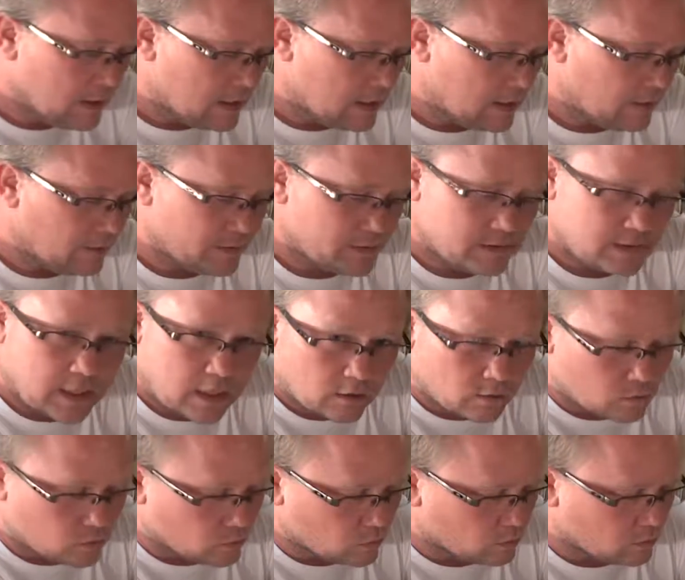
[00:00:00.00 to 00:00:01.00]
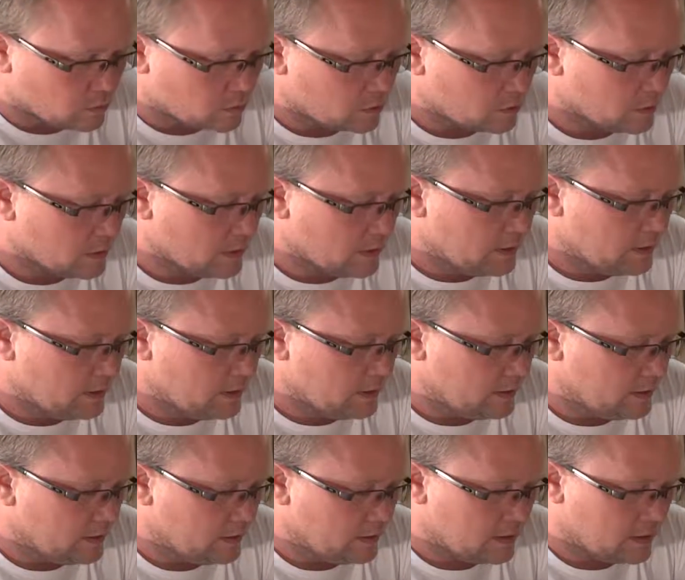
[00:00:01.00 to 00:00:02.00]
the stock cooler,
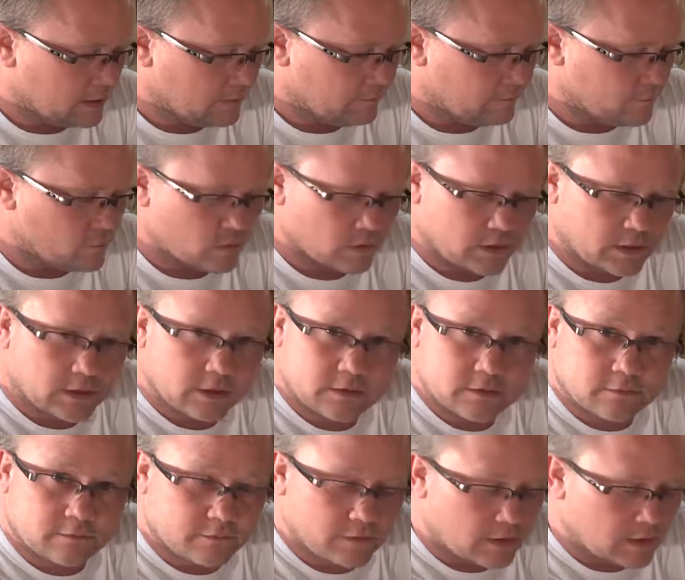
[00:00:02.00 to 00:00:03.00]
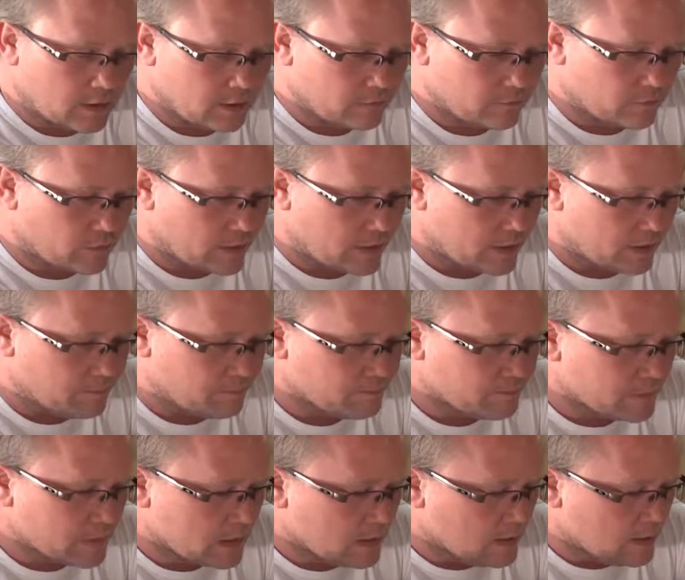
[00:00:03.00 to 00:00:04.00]
and 4 gigs of RAM.
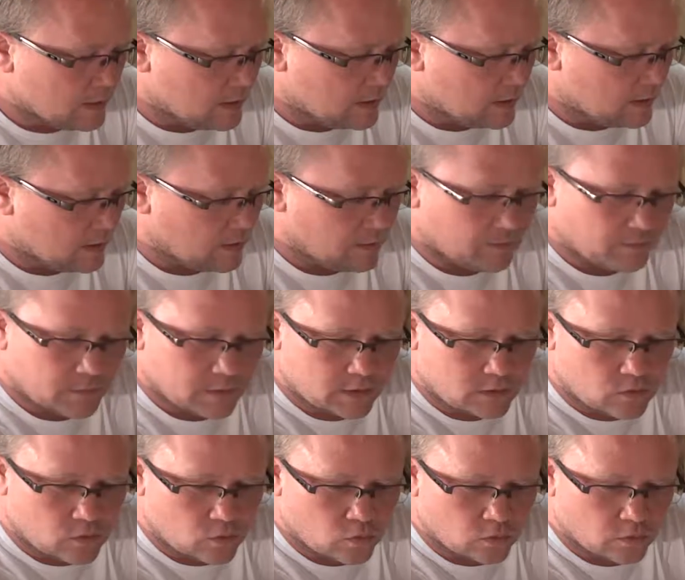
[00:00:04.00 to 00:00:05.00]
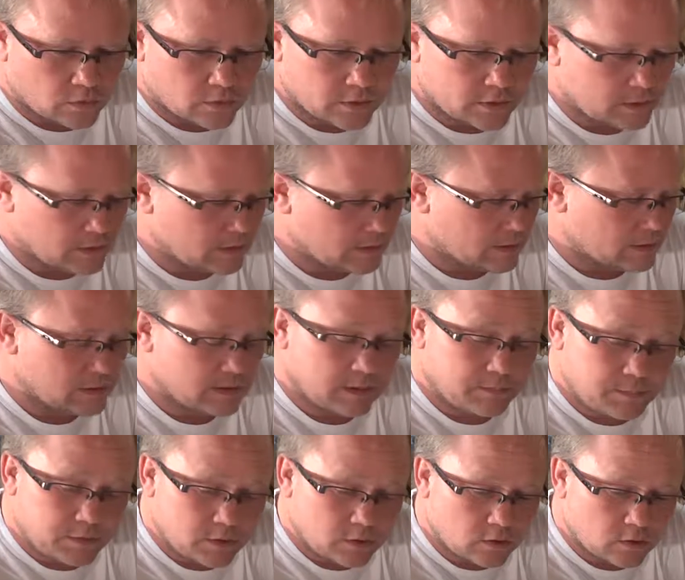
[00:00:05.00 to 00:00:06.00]
The
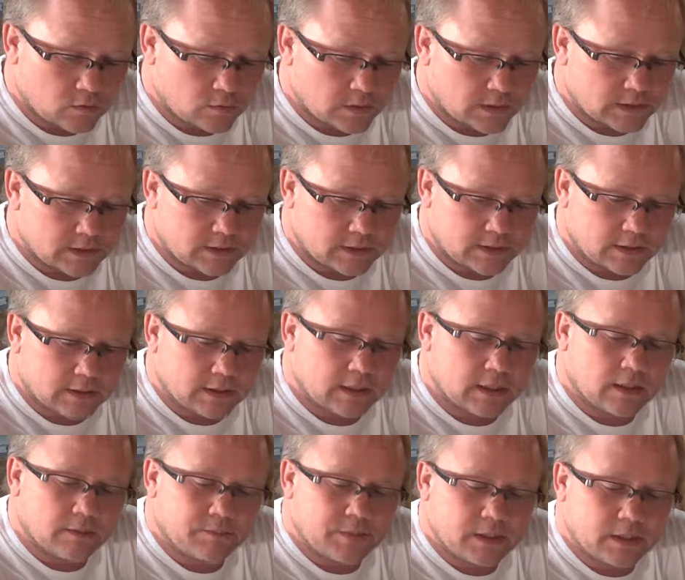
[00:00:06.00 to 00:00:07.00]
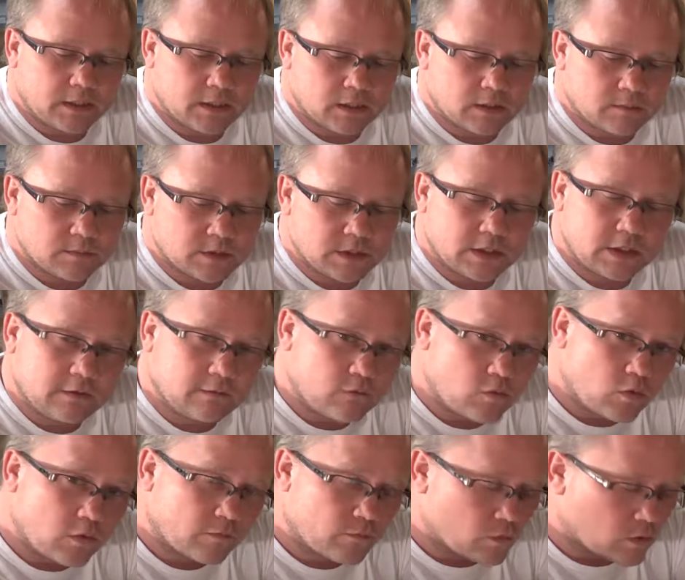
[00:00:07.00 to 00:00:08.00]
CPU is a Pentium
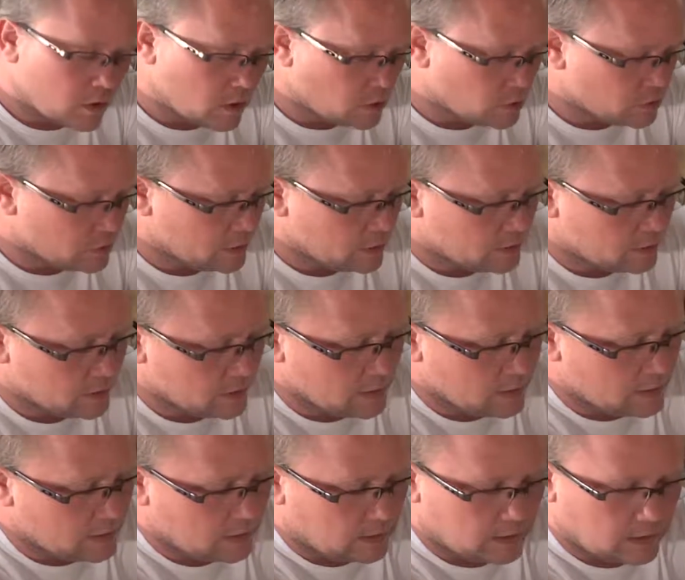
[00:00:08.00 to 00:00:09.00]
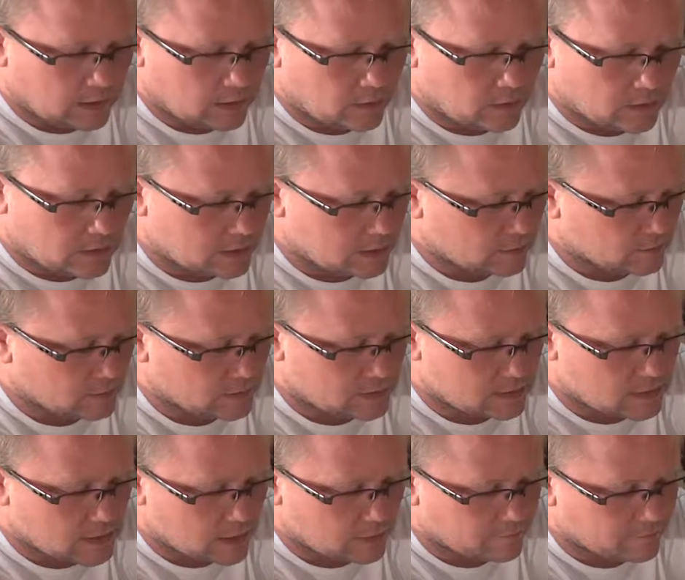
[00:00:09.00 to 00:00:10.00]
G4400, again with the
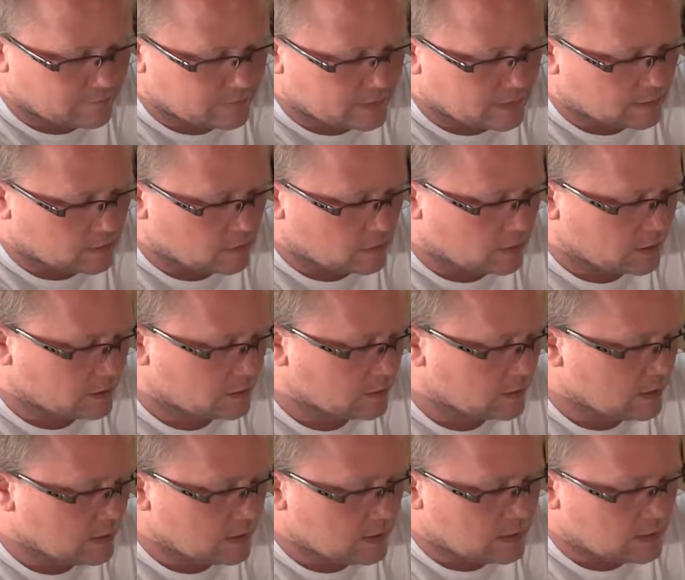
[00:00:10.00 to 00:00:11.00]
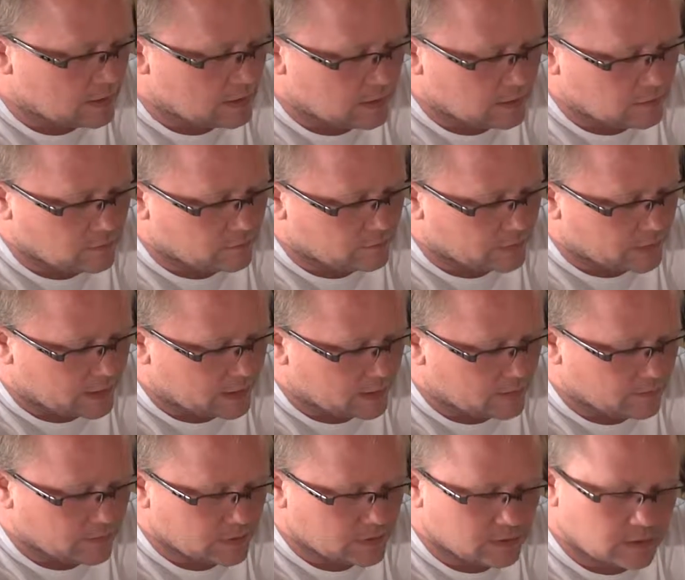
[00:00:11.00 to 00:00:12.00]
stock fan on it. The
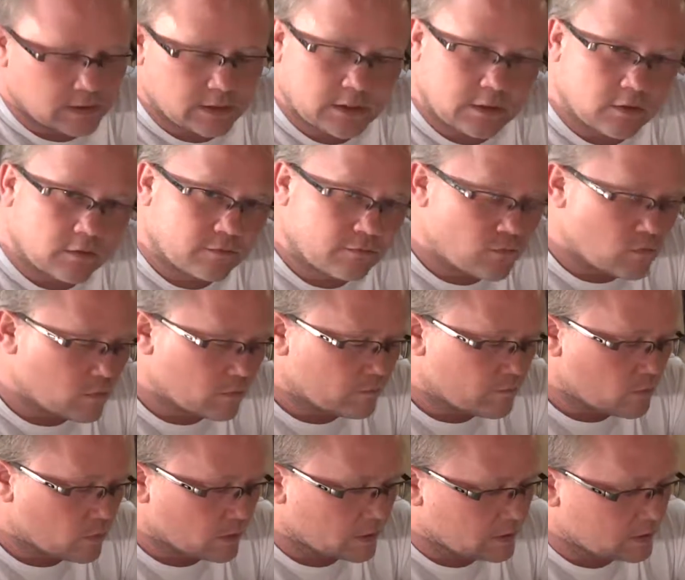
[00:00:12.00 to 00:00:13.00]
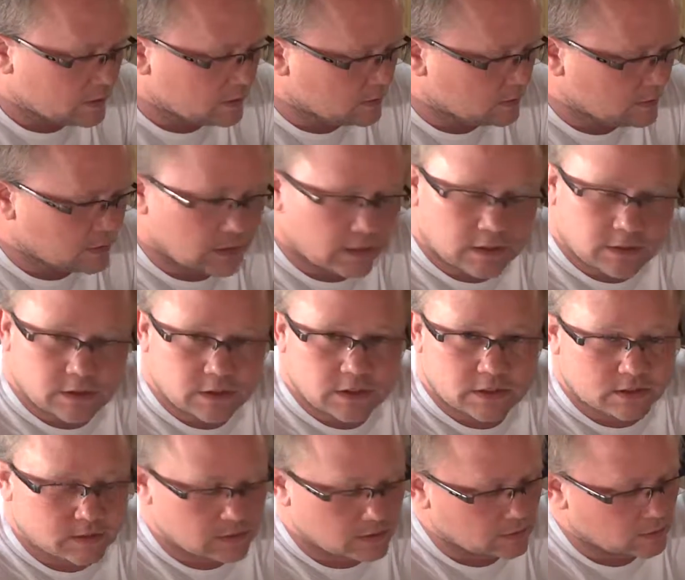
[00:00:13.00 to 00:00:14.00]
RAM is the DDR4 4 gig
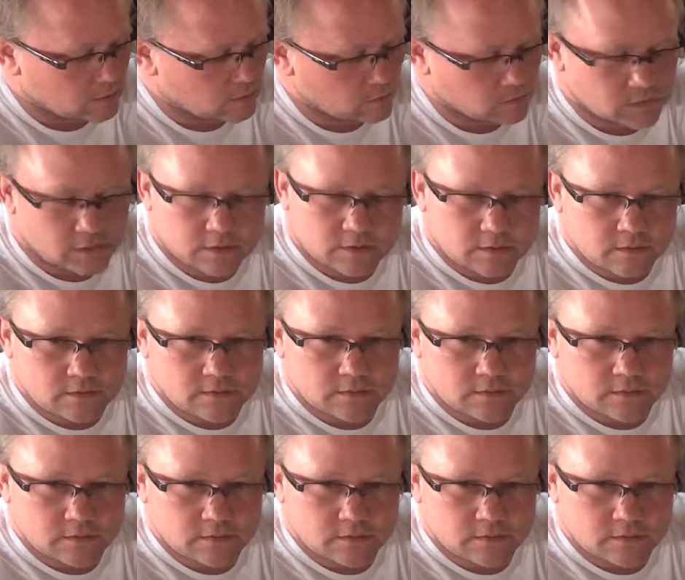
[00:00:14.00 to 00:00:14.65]
G-Skill, just